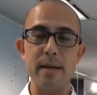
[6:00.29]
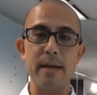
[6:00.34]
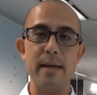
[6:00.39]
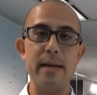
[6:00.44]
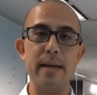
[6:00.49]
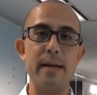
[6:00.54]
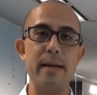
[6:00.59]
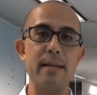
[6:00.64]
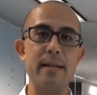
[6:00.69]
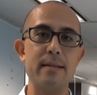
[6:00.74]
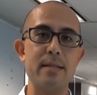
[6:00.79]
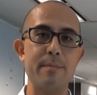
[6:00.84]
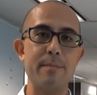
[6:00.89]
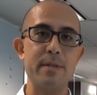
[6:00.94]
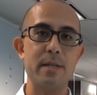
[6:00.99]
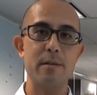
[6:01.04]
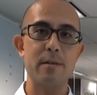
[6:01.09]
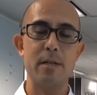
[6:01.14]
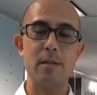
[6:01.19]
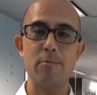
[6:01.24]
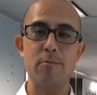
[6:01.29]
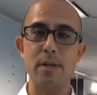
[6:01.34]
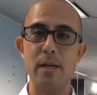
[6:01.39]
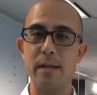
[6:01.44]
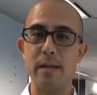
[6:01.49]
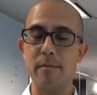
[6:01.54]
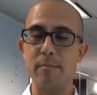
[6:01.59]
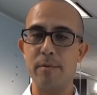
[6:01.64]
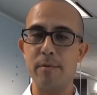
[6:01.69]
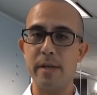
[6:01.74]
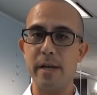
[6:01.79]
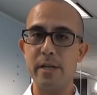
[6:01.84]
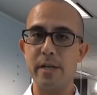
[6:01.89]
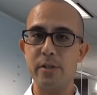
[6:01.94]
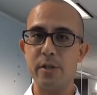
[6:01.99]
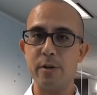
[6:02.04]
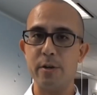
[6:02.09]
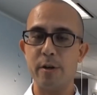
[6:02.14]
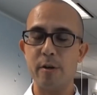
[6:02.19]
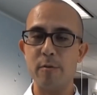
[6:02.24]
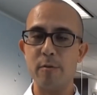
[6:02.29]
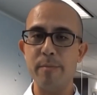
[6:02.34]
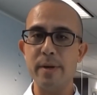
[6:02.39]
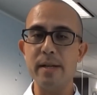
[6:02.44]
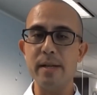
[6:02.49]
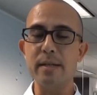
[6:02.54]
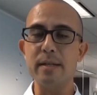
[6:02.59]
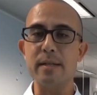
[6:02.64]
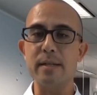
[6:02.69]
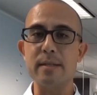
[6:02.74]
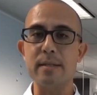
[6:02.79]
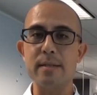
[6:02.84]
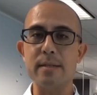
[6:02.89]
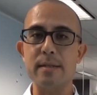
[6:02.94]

And subsequently, we actually recommended